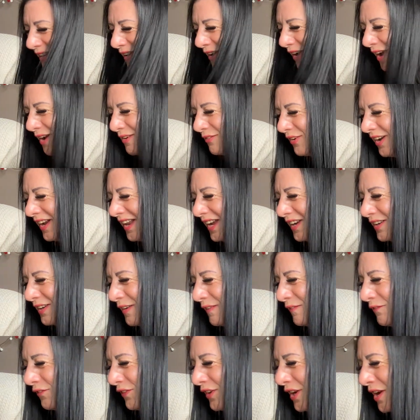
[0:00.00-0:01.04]
I'm really
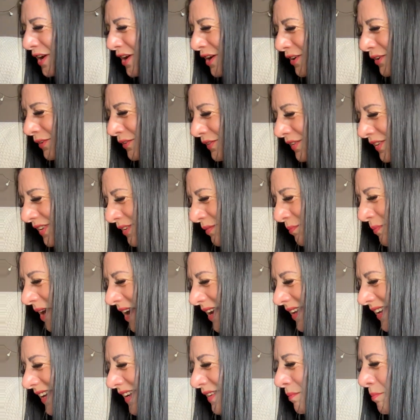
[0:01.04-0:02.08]
confused
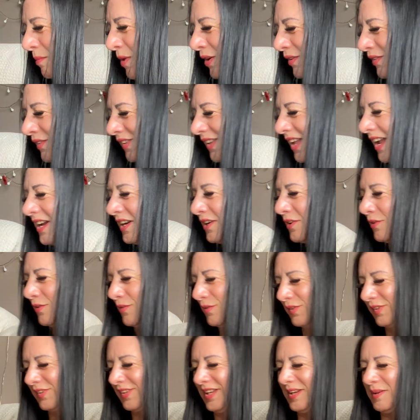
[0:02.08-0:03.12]
by these moon
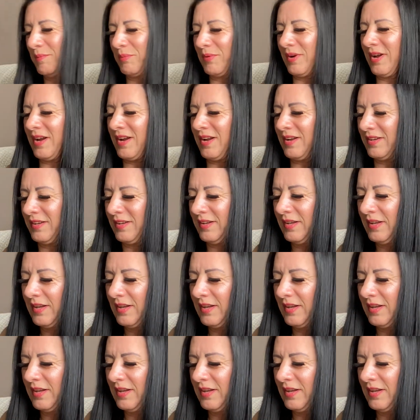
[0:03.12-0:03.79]
cycles, Libra.